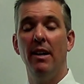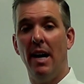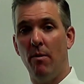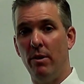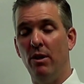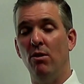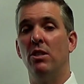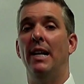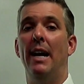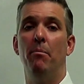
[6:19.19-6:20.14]
uh,
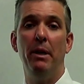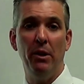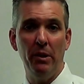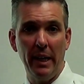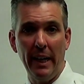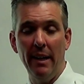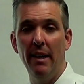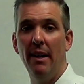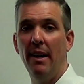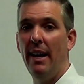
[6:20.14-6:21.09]
reduce liability,
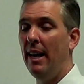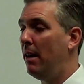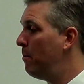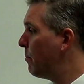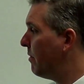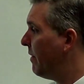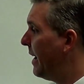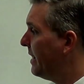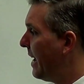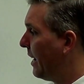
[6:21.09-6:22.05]
and
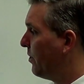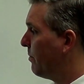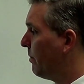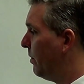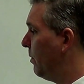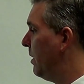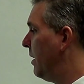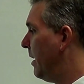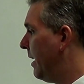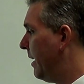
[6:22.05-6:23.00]
provide tax through
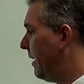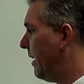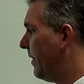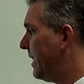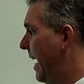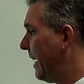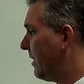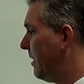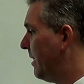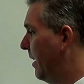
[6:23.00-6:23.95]
uh, on the
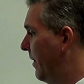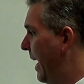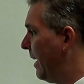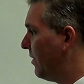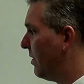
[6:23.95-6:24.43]
taxes on that.